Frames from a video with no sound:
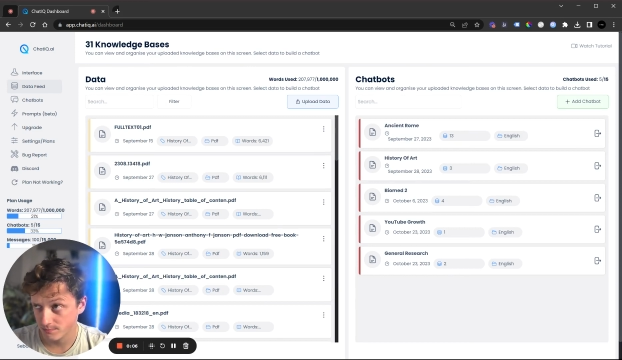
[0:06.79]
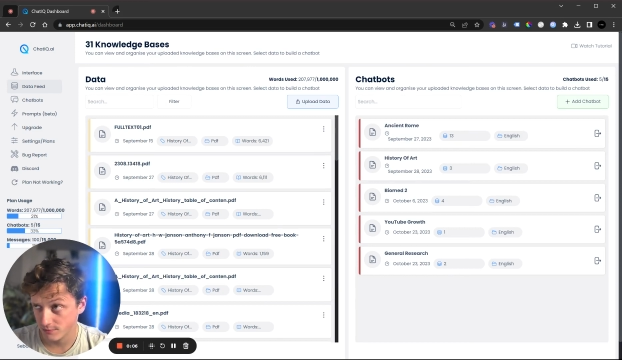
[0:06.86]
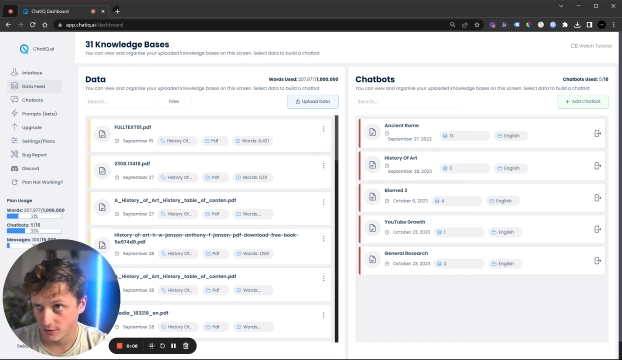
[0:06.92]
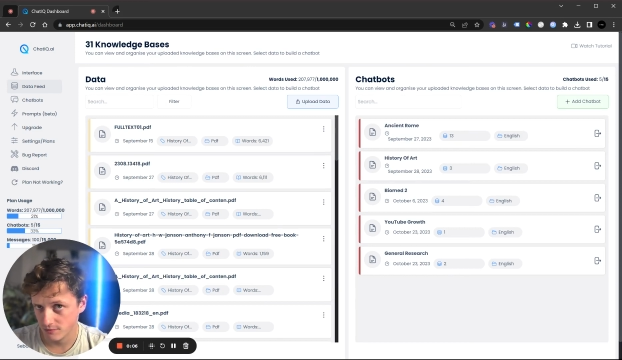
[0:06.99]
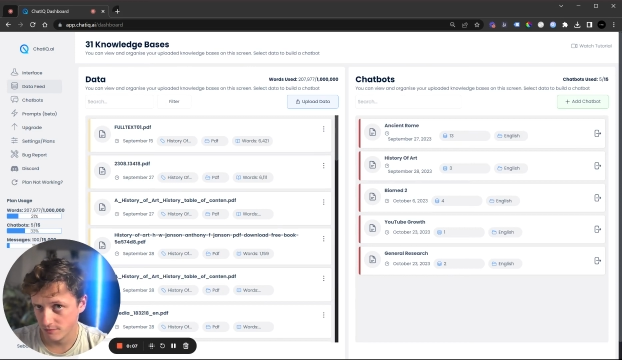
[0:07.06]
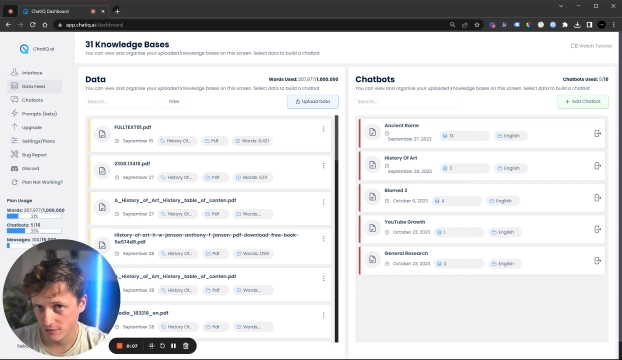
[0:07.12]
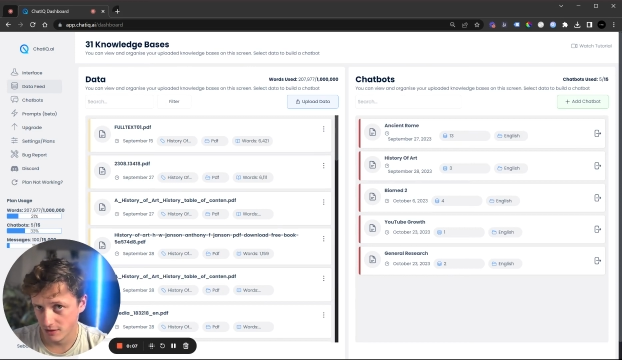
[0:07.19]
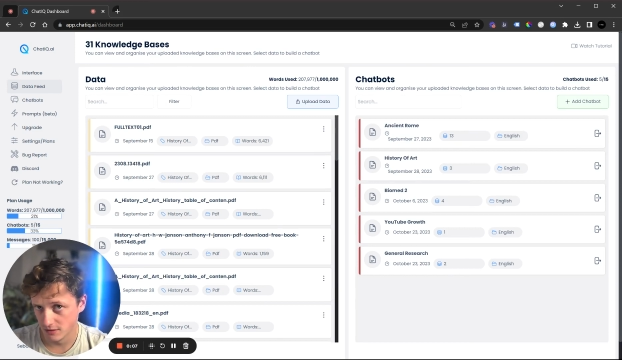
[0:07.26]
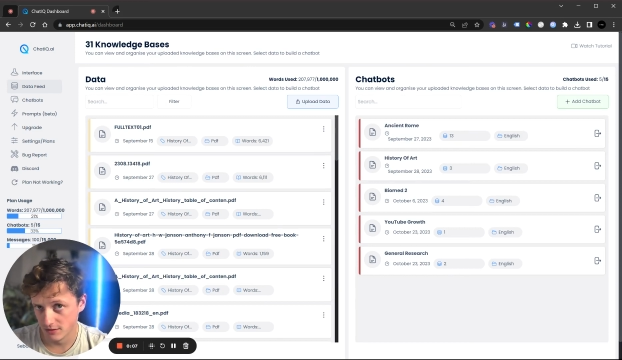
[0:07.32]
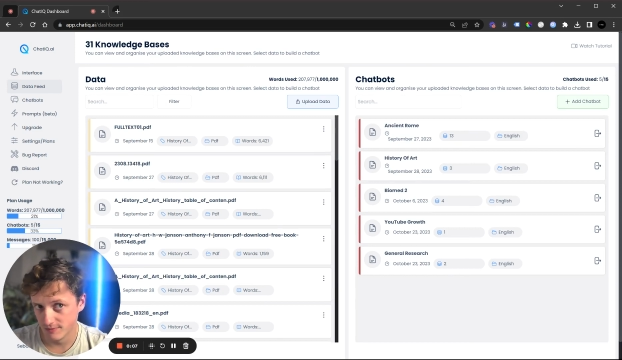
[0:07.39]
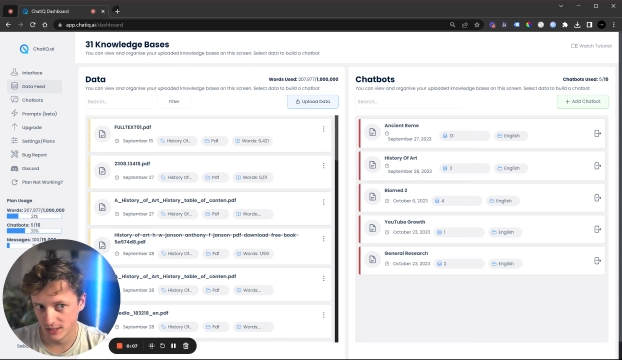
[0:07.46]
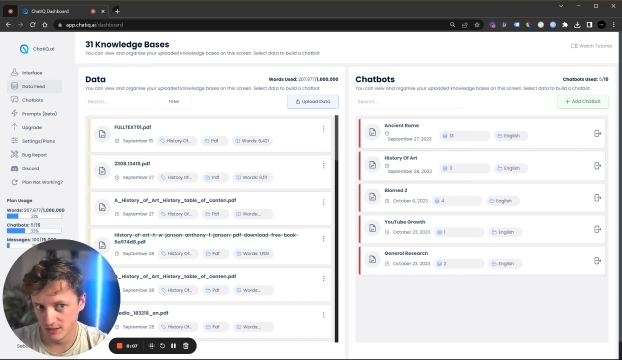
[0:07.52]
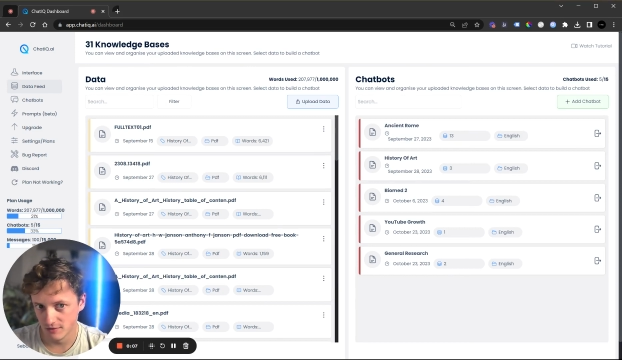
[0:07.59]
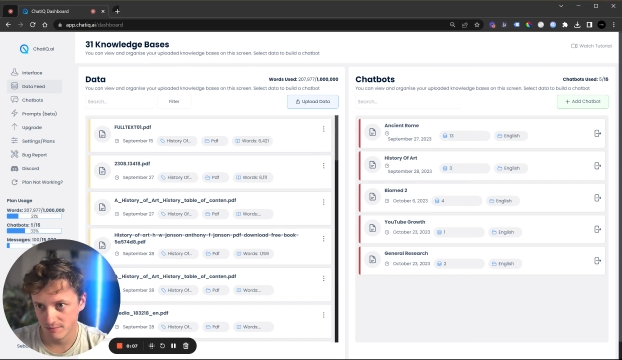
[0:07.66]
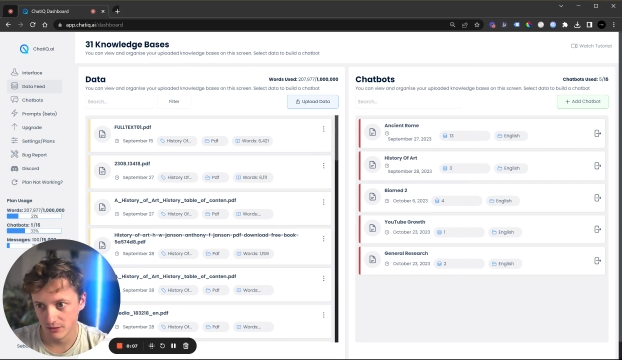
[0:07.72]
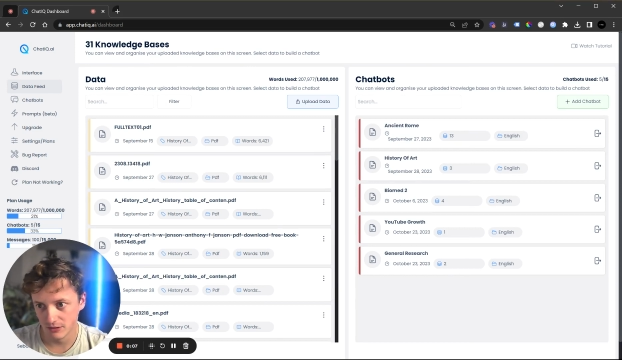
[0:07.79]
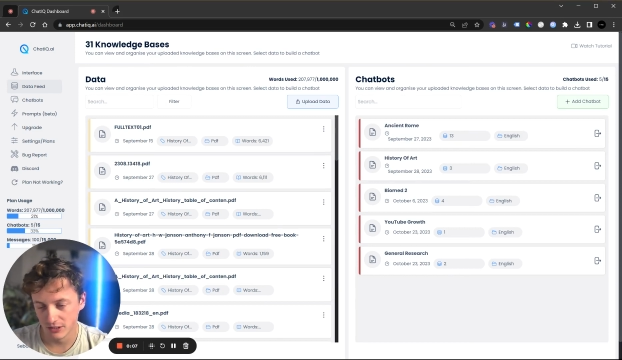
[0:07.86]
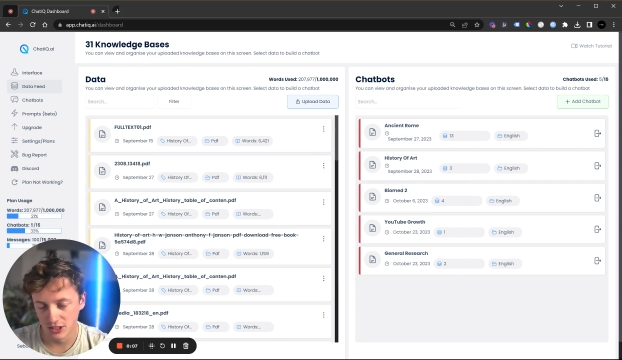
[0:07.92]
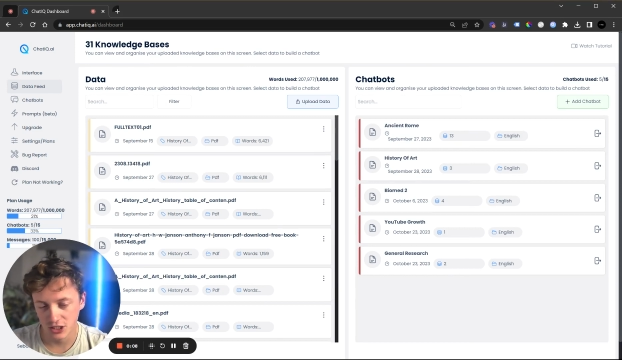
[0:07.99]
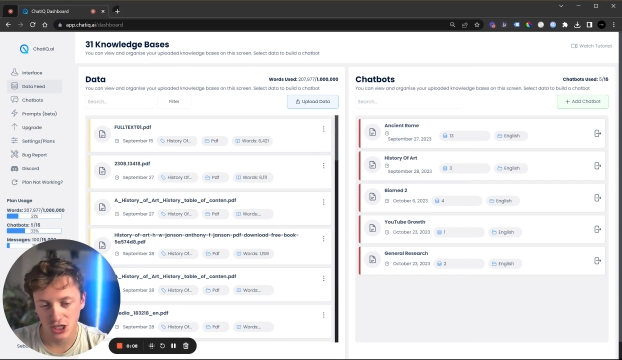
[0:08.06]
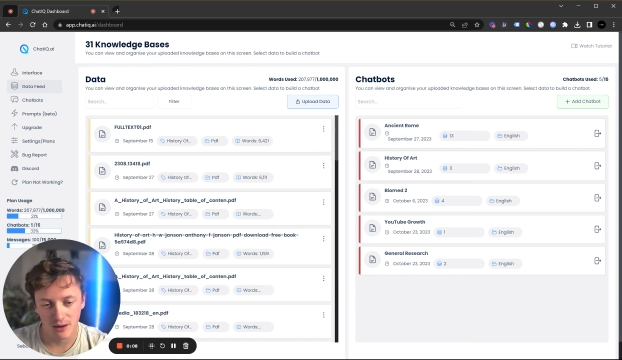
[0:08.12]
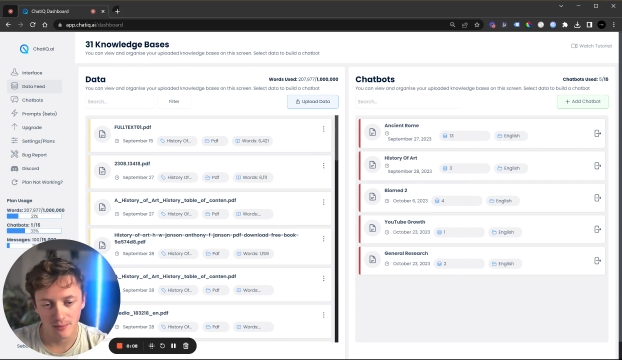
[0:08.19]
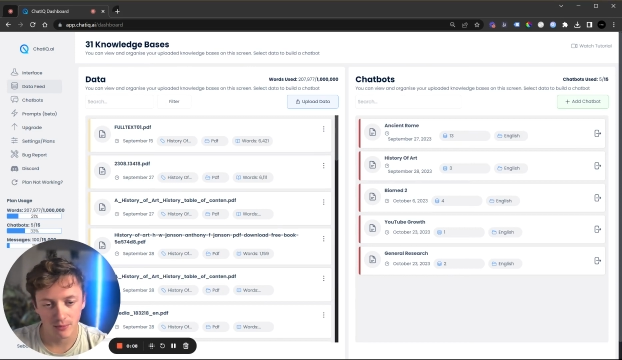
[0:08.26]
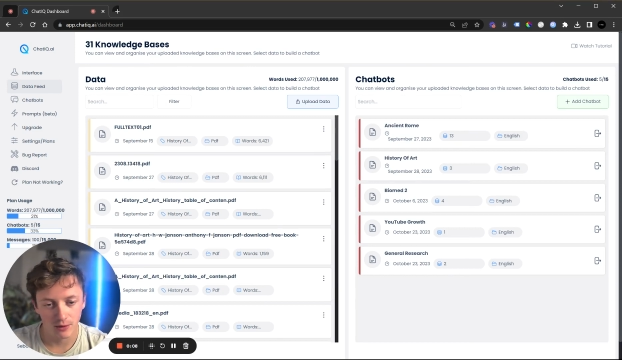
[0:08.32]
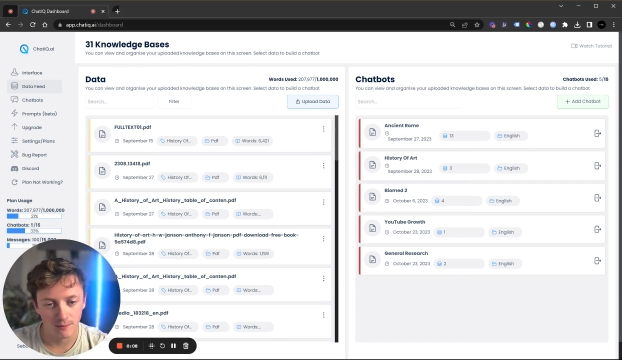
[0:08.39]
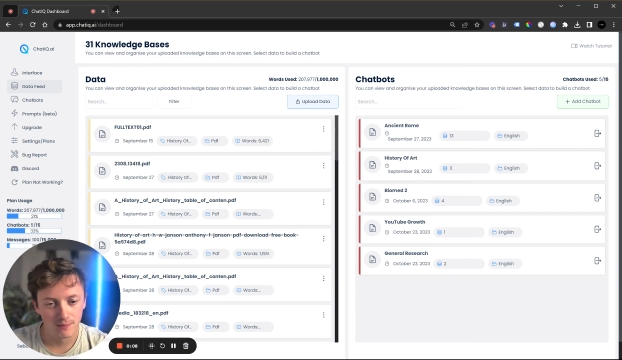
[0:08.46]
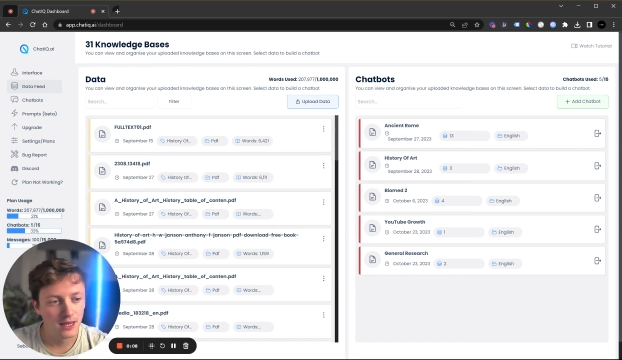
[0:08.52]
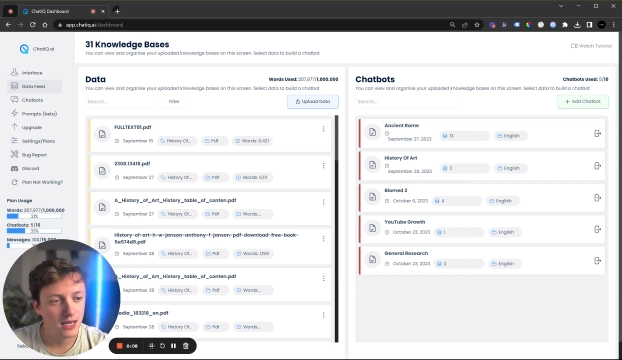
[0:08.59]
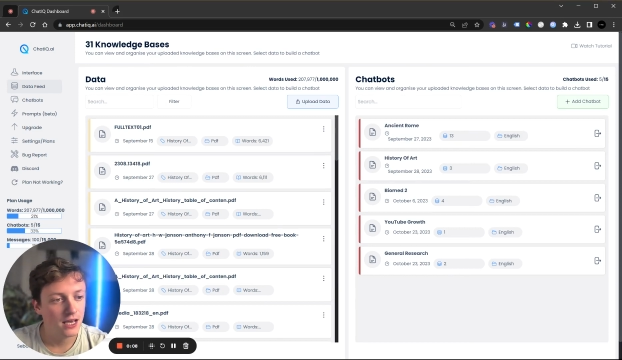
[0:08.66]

the first video of building a chatbot.